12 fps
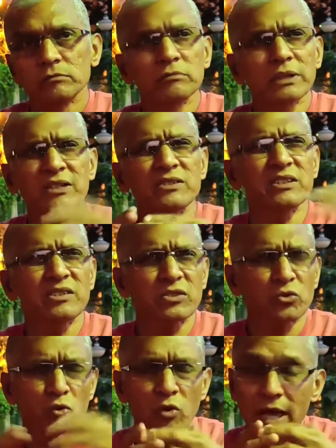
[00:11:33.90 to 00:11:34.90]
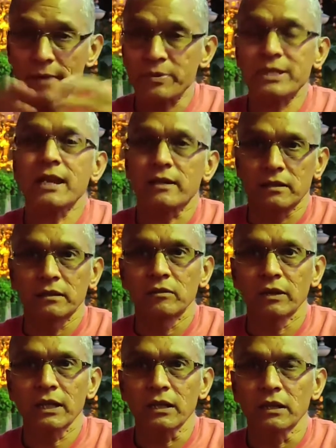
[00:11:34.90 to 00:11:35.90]
because this is so abstract,
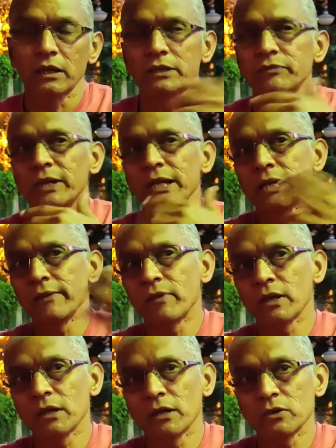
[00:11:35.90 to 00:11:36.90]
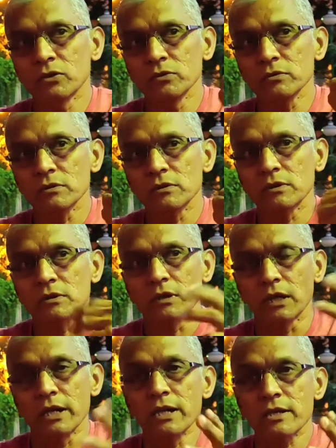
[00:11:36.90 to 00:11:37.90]
okay, it's very difficult to
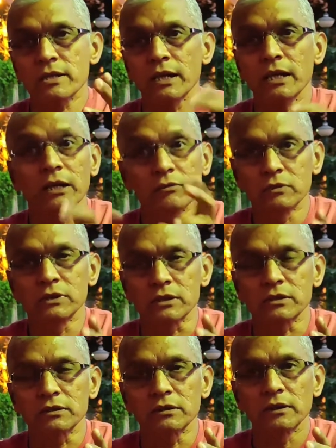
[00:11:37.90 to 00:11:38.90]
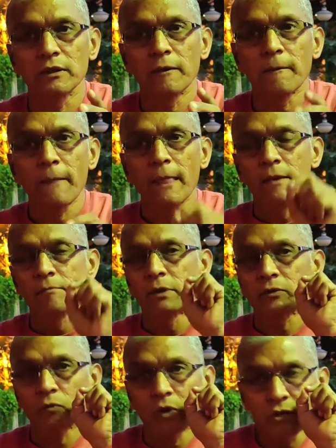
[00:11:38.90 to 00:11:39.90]
understand in words.
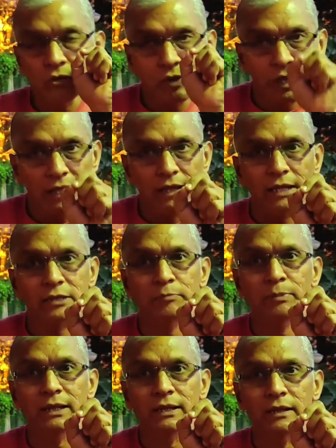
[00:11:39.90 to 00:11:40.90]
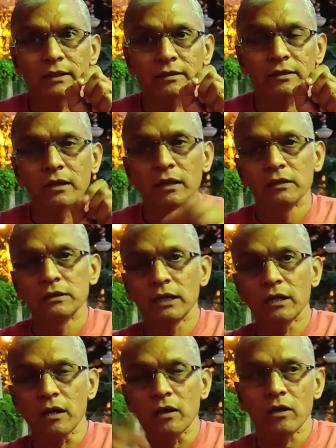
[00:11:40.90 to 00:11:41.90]
But once you get an experience,
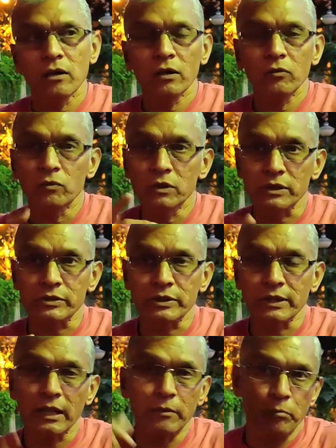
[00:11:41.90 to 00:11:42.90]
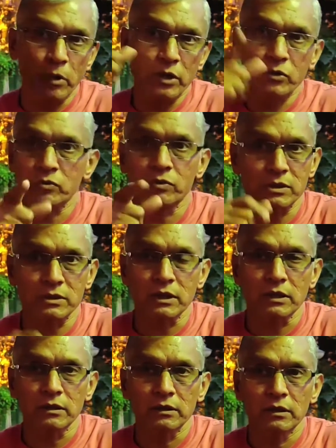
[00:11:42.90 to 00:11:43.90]
then all words can point towards
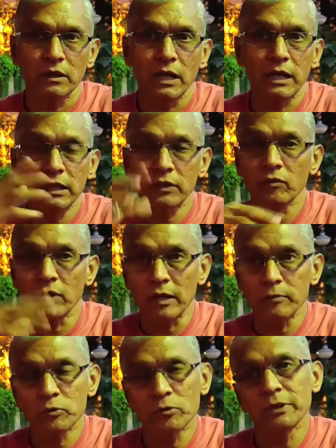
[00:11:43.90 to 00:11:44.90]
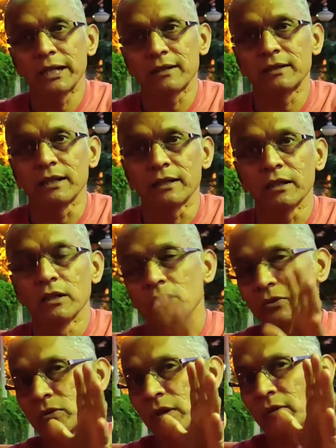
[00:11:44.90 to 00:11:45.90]
that, and it will help to get there.
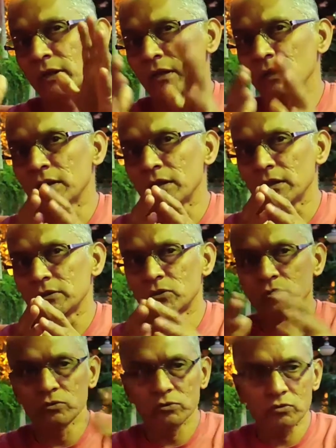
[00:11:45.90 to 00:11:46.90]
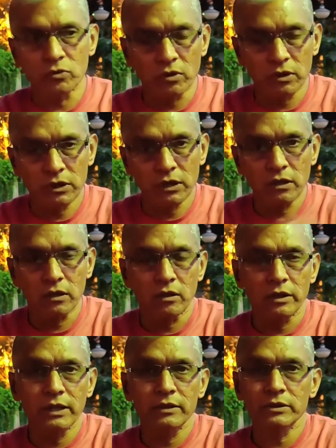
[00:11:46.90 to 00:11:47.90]
So I will, to all the
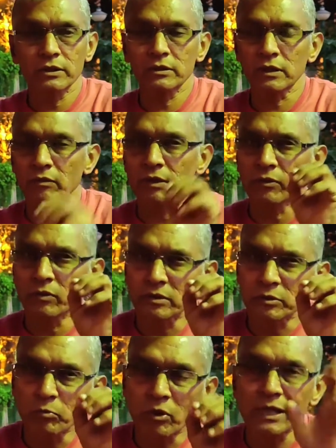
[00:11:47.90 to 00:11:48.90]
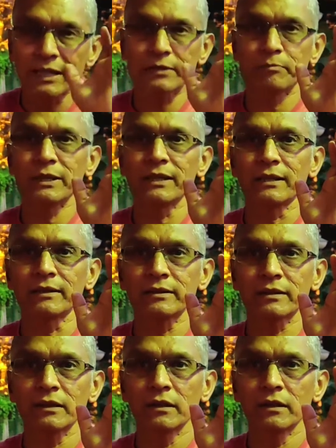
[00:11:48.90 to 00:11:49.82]
audiences, I will give one small experience.